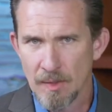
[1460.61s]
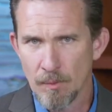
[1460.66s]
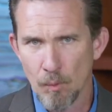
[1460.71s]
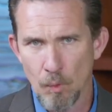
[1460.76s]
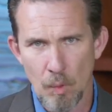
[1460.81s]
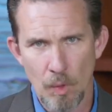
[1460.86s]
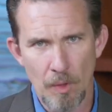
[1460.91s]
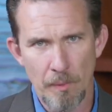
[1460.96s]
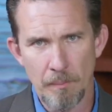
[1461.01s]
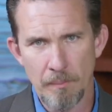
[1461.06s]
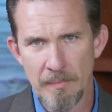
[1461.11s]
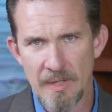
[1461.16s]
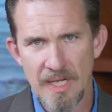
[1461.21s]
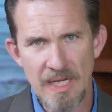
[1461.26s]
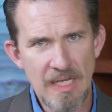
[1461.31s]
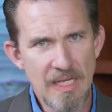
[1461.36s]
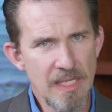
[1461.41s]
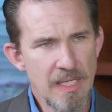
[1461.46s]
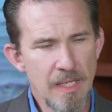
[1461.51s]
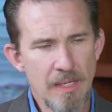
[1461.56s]
We're
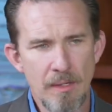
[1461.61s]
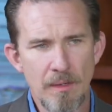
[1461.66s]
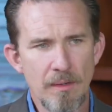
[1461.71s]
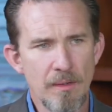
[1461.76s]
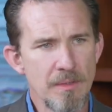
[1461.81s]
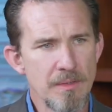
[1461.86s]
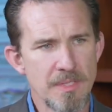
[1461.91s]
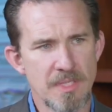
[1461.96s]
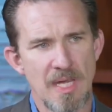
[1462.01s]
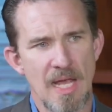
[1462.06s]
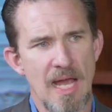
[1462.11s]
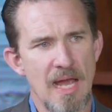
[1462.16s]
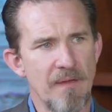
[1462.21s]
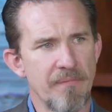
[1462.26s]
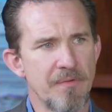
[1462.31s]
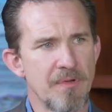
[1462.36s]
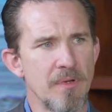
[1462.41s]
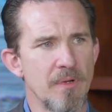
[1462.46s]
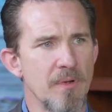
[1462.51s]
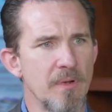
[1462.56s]
many years
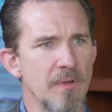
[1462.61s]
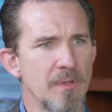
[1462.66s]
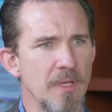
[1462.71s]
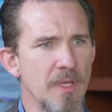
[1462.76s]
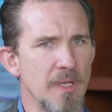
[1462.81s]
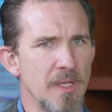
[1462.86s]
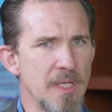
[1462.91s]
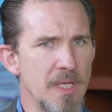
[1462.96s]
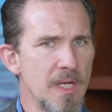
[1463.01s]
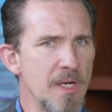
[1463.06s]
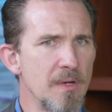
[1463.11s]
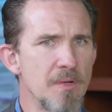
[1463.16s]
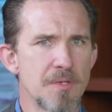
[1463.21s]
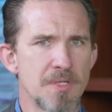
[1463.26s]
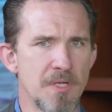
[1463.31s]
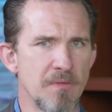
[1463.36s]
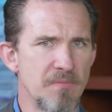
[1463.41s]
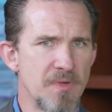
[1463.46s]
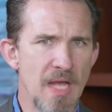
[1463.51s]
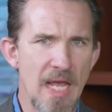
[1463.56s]
after the
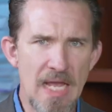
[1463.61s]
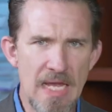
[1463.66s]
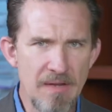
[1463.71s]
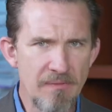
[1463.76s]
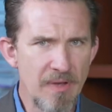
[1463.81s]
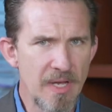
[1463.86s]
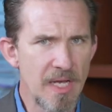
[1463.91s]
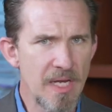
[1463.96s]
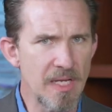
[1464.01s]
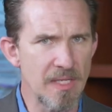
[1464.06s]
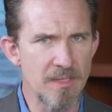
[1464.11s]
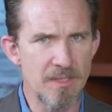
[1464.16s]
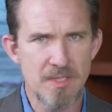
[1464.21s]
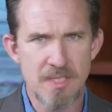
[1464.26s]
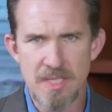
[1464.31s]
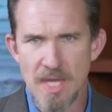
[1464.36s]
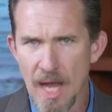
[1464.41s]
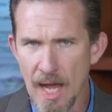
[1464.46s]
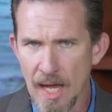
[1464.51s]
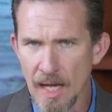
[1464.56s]
years of David and
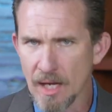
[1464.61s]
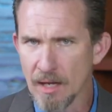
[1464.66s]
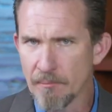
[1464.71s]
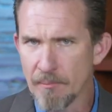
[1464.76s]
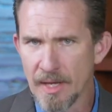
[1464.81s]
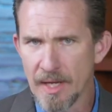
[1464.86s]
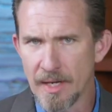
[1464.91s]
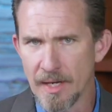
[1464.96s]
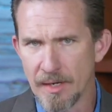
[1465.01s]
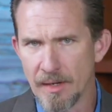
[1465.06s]
Solomon,